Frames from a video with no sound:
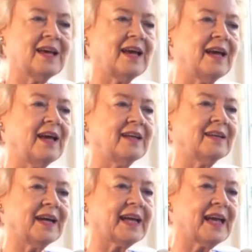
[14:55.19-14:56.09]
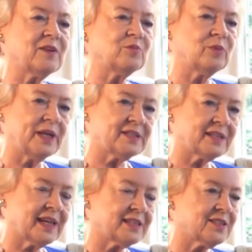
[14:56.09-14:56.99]
and I can't wait
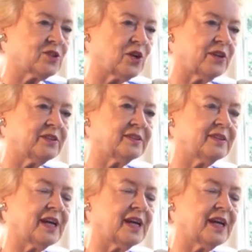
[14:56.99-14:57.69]
to get started.